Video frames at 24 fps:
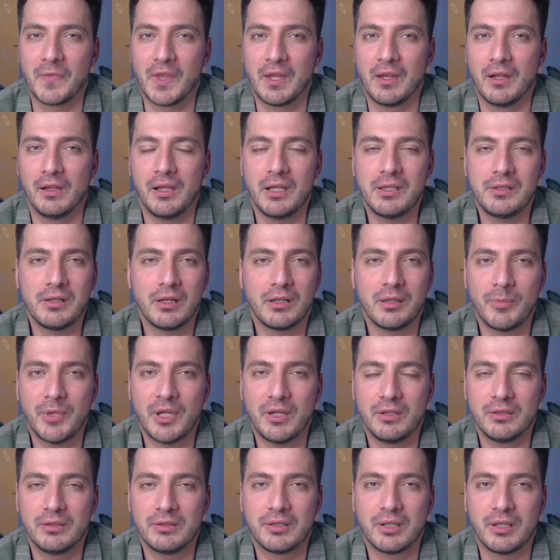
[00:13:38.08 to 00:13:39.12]
Let's talk
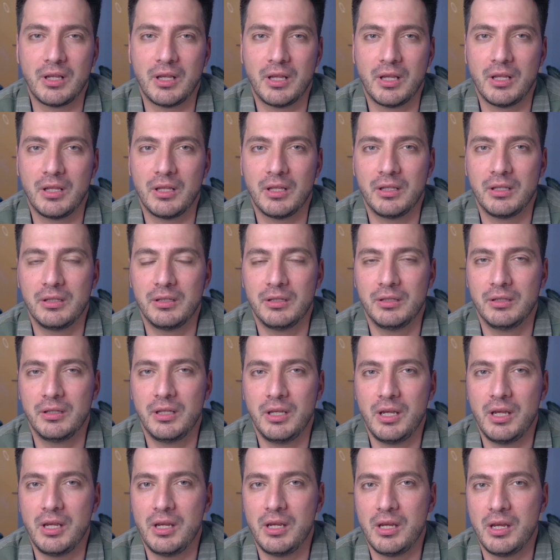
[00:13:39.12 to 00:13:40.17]
about
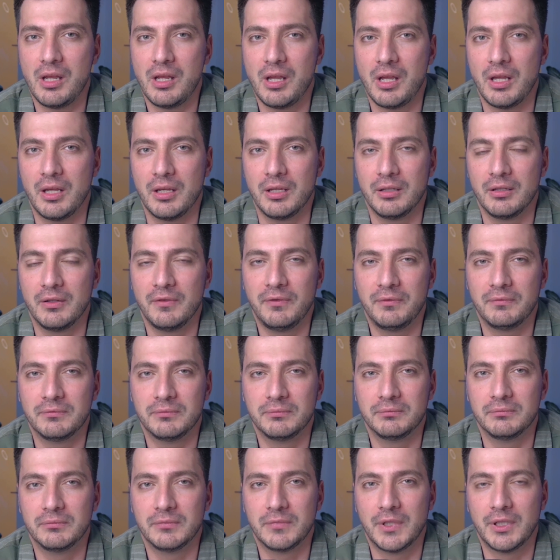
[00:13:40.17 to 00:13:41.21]
the
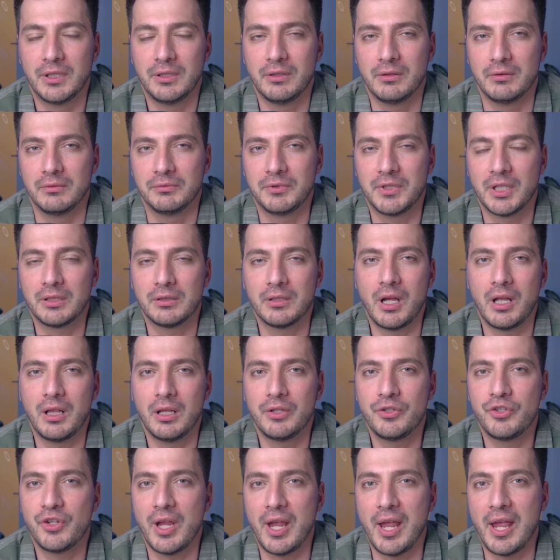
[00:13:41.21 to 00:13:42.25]

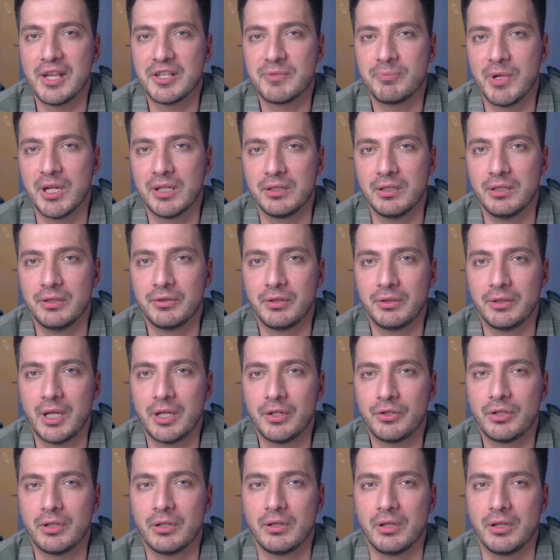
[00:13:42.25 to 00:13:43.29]
technology aspect,
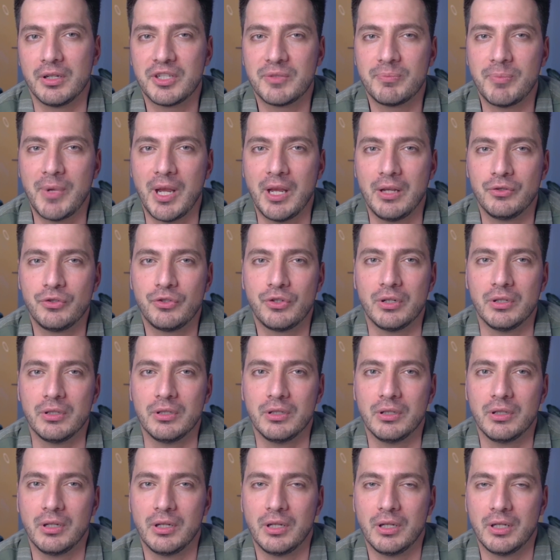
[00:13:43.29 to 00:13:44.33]
international
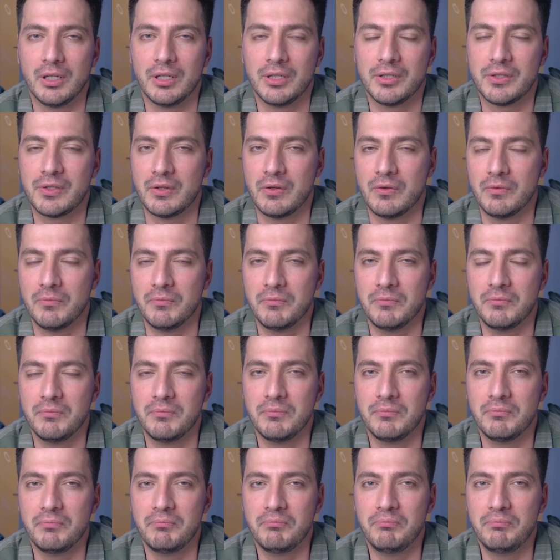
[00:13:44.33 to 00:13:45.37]
expansion. So
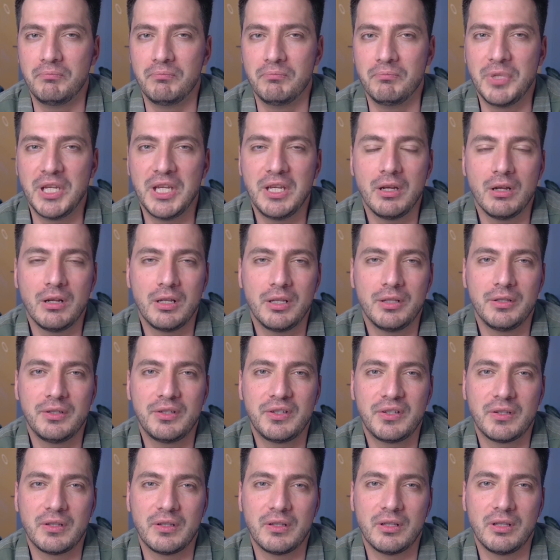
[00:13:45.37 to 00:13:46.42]

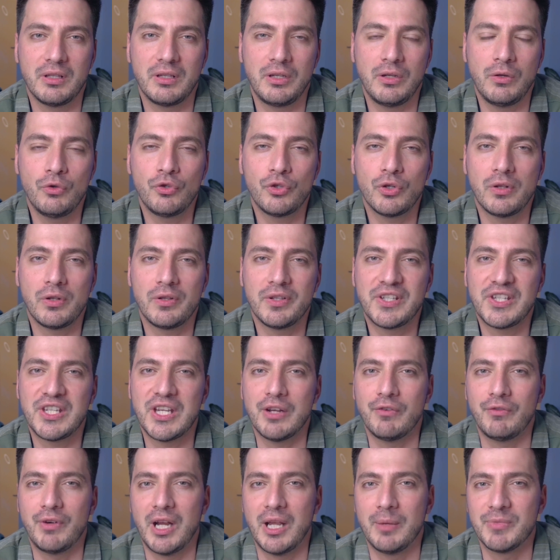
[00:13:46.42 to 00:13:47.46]
beyond usual
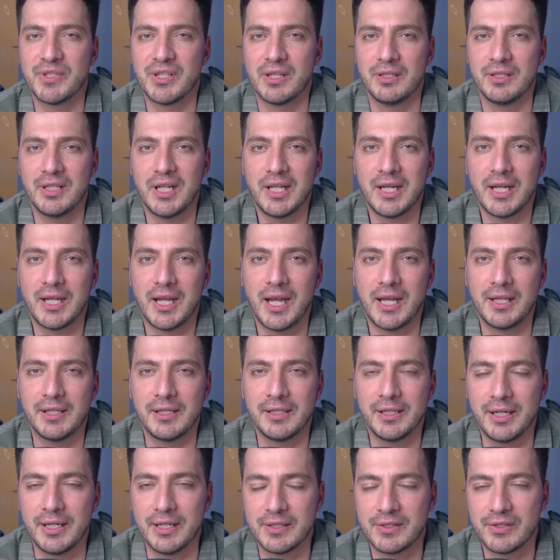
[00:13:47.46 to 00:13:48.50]
CRMs and data
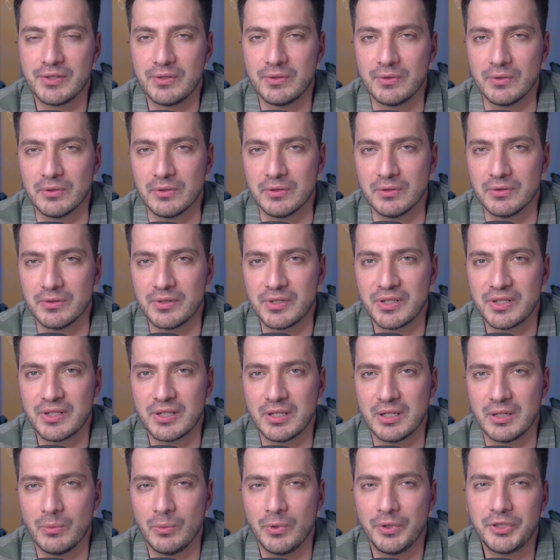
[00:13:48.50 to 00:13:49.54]
analytics tools,
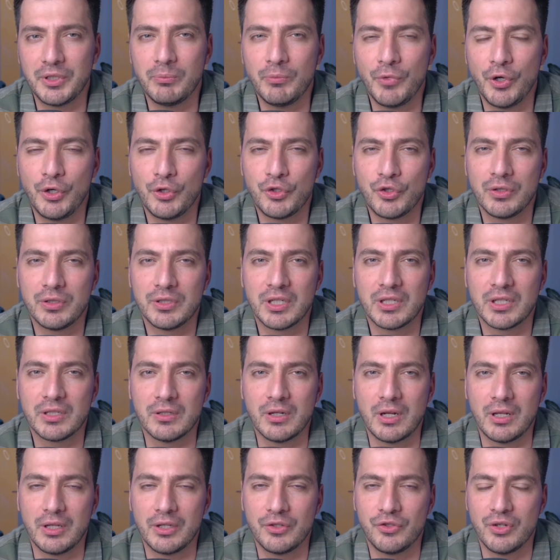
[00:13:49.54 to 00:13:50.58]
what emerging
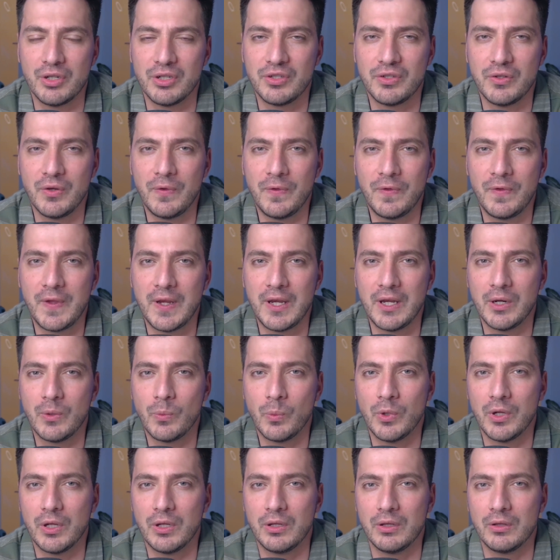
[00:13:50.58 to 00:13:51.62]
technologies do you think
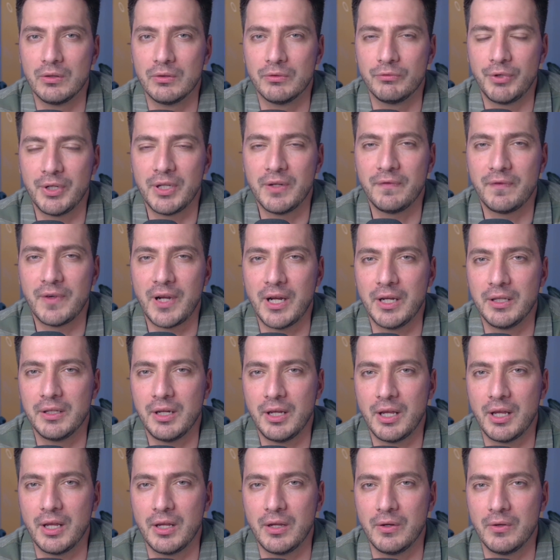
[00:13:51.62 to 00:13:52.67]
will redefine
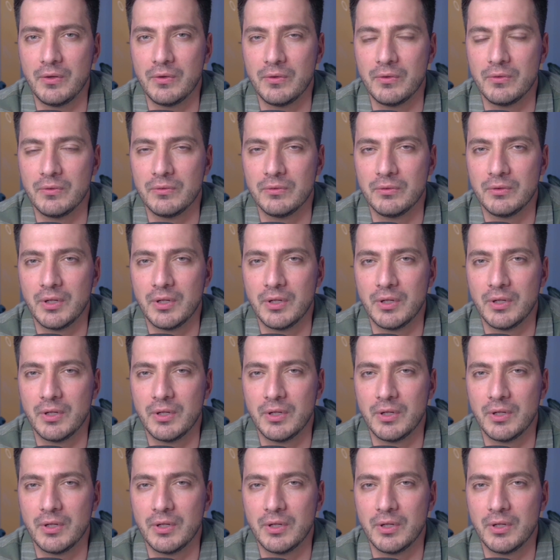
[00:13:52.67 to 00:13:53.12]
how